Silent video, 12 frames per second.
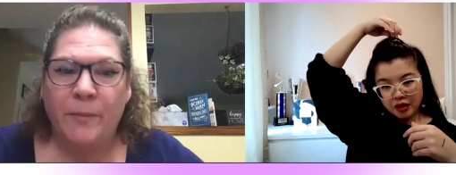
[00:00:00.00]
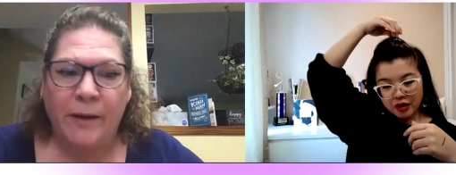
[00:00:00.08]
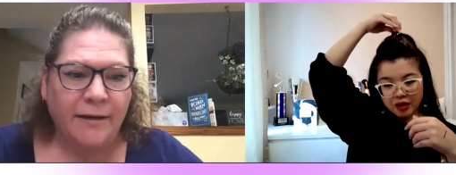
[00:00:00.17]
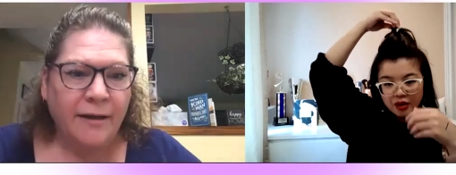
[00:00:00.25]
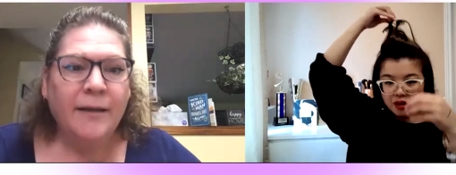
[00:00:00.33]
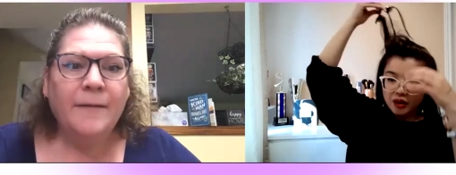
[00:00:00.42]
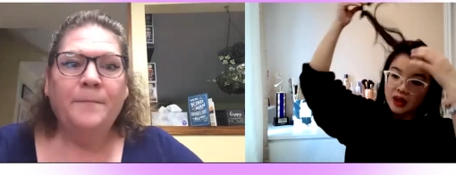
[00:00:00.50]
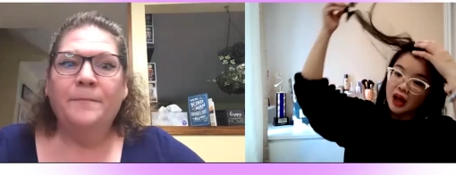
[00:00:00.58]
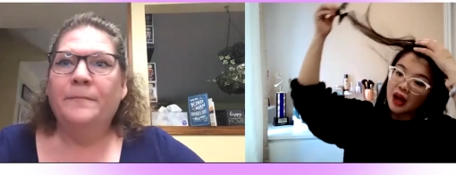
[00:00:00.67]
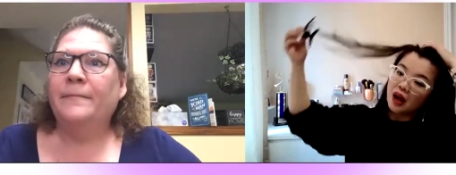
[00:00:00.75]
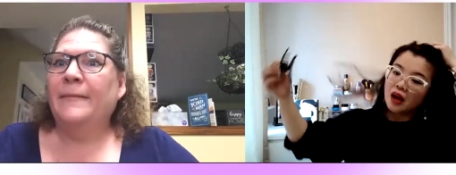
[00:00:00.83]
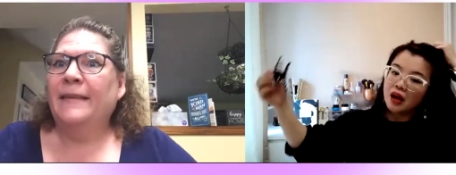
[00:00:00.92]
Speaker 1: But
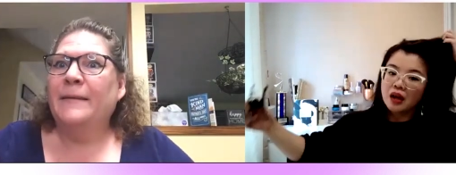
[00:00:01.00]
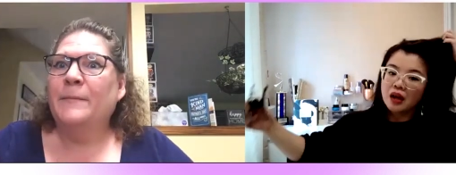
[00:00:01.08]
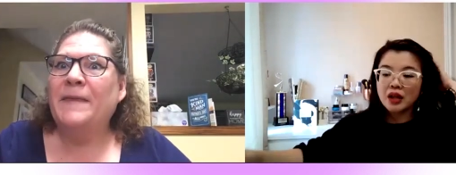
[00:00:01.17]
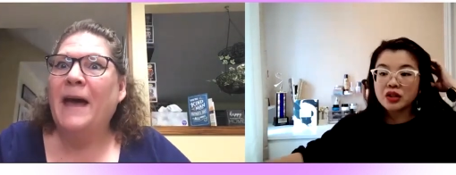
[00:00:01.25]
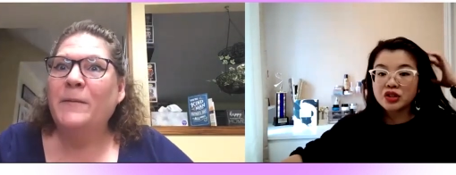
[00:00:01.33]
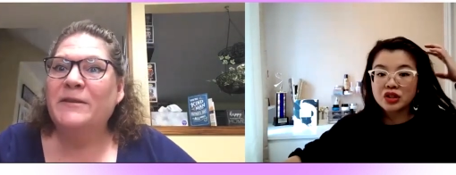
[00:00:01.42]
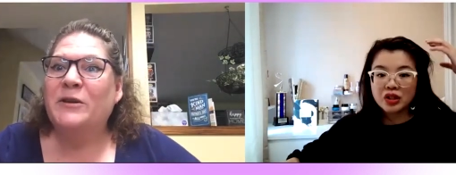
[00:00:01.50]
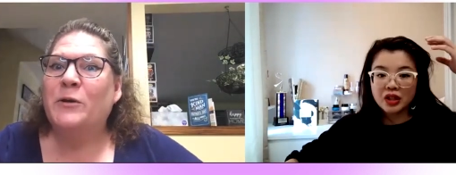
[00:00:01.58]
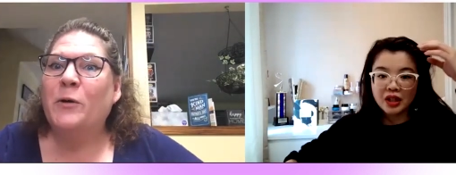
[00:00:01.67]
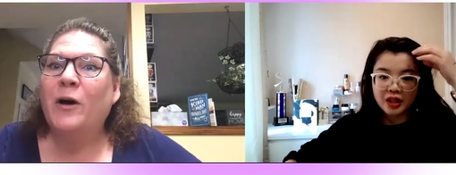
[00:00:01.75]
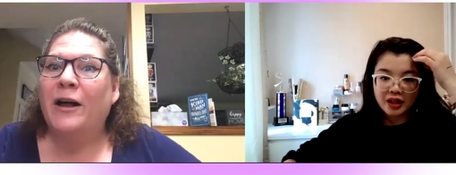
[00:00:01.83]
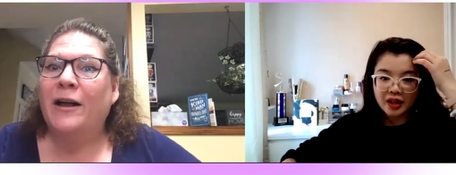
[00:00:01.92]
yeah, but that was cool.
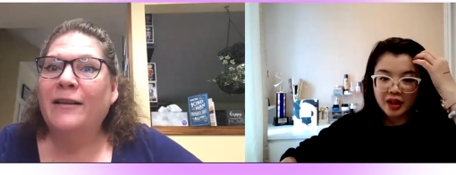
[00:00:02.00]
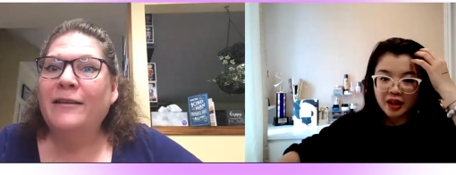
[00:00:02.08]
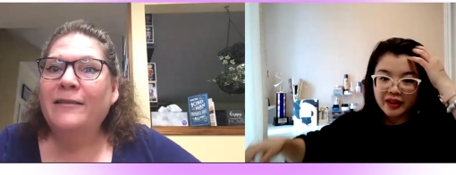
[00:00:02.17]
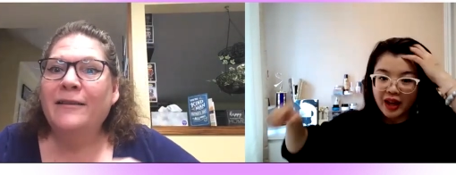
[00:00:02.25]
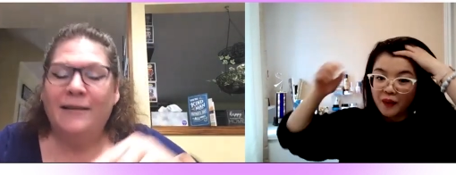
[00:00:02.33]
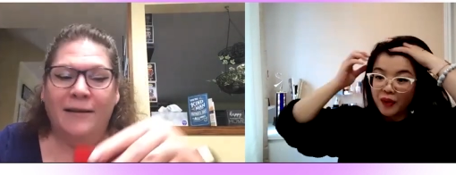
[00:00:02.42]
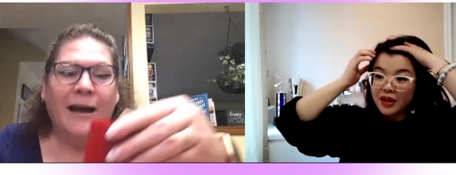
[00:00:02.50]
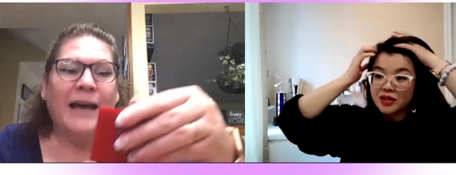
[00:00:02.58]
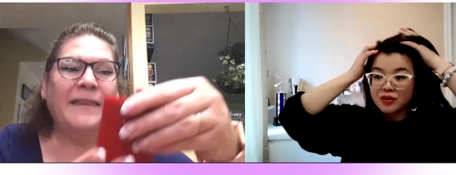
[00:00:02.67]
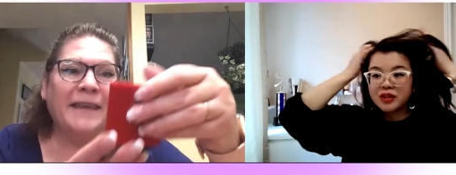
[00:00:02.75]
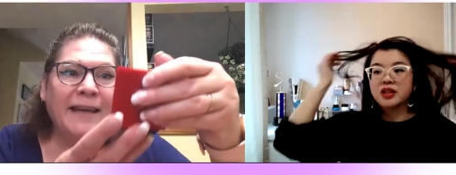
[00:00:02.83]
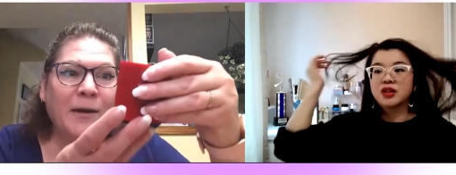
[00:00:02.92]
Good. That was I think
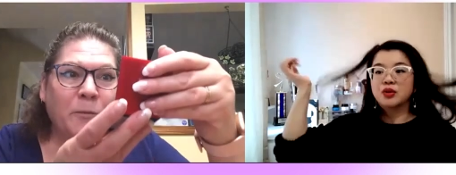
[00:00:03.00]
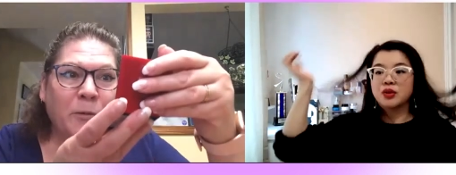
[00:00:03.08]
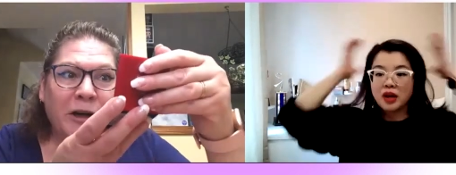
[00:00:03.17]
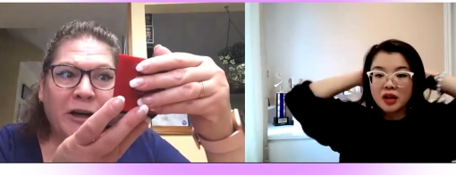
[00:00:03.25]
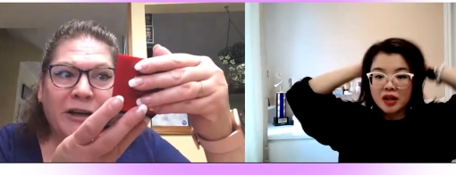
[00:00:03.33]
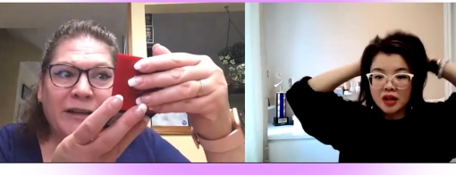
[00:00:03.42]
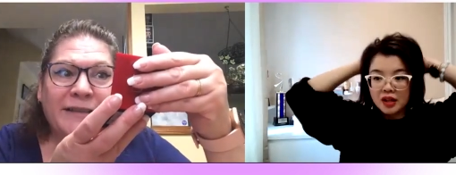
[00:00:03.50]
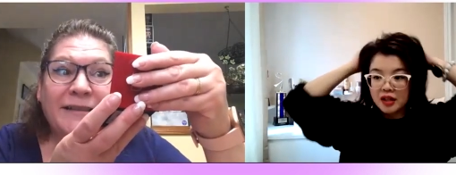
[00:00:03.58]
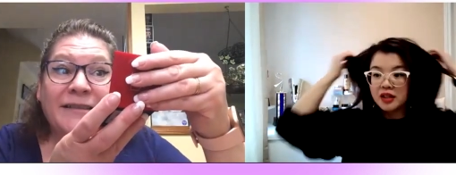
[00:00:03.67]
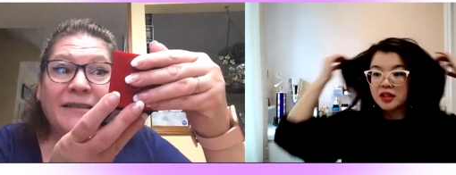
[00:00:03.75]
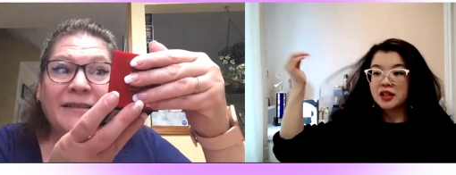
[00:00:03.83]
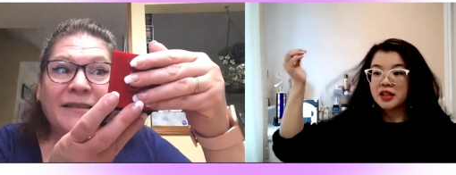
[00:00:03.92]
really it works.
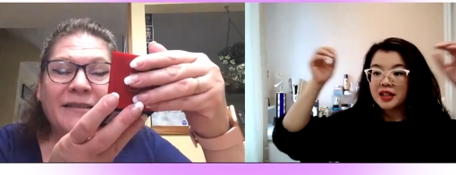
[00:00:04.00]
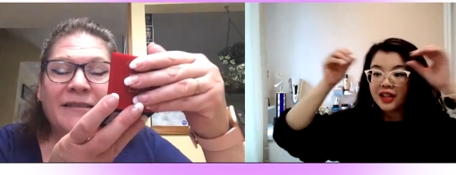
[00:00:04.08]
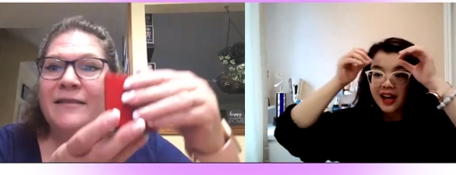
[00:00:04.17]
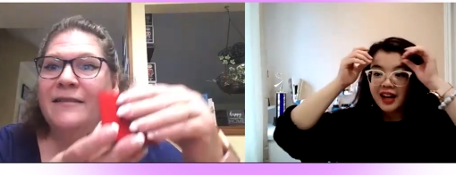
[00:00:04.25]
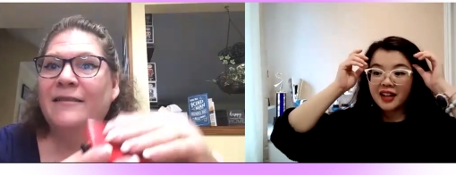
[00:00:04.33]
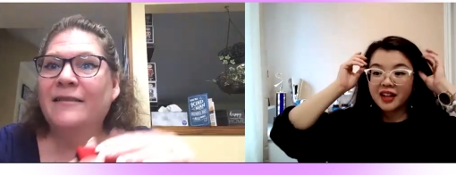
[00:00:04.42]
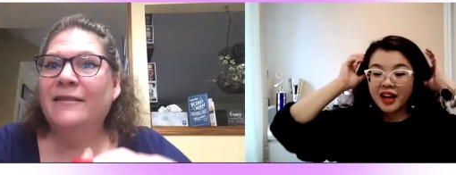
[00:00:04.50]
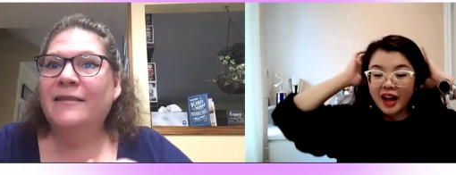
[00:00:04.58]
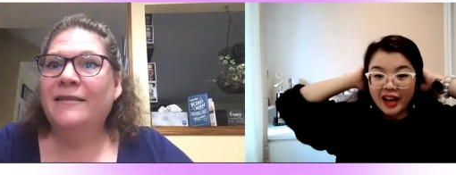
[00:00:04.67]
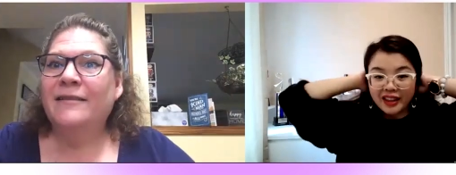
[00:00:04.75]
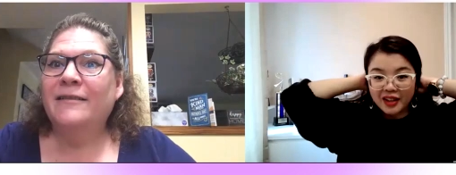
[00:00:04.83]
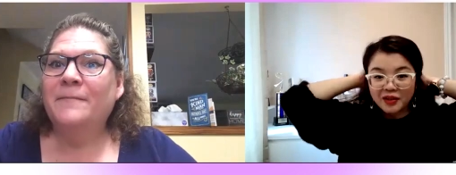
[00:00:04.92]
Cool. Yeah,
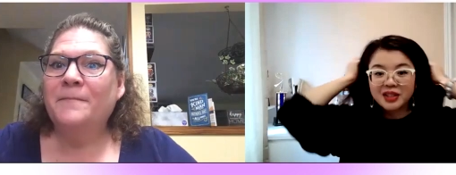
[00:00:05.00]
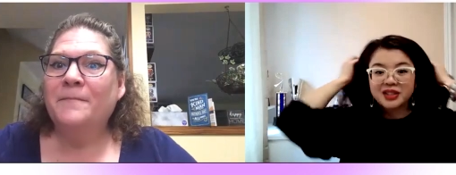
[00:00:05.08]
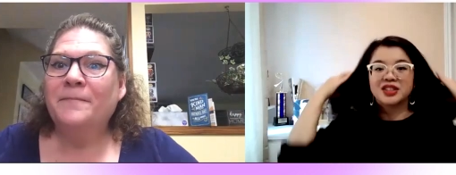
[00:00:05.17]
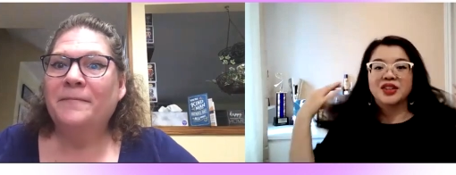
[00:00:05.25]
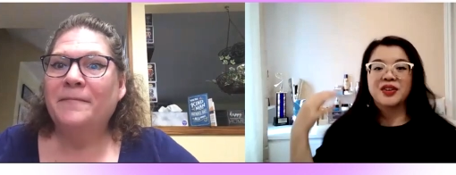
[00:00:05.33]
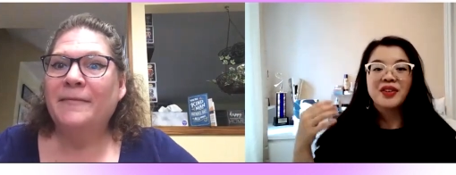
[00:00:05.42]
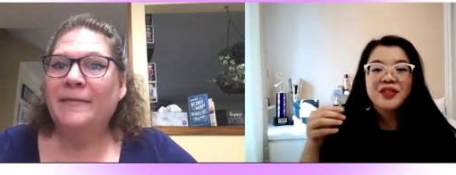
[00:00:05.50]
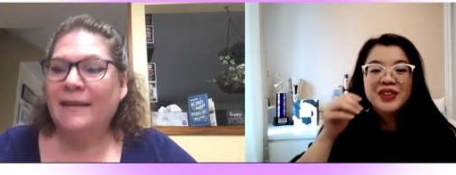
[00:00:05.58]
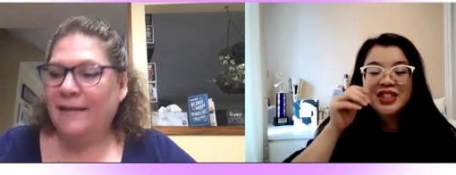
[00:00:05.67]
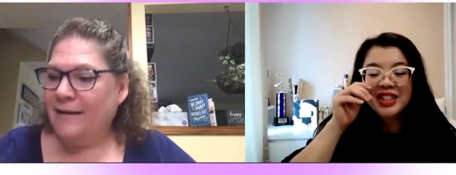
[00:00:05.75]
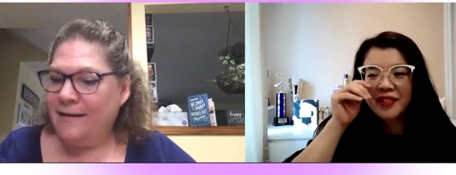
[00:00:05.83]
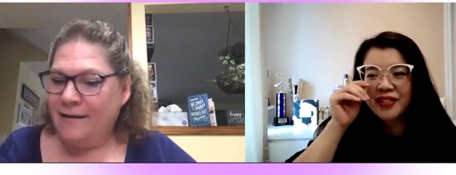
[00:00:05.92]
I think it works too. We
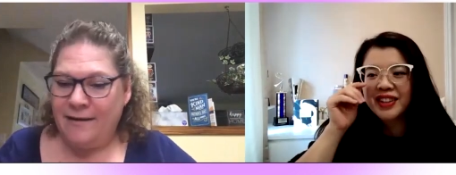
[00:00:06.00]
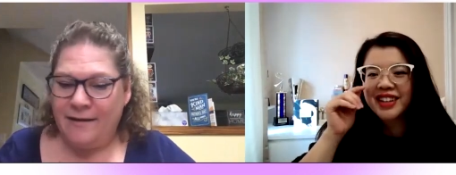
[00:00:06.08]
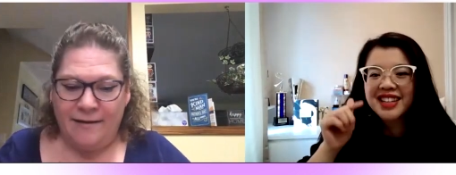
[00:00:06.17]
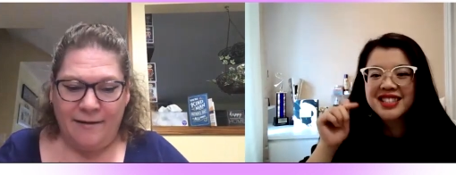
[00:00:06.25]
should definitely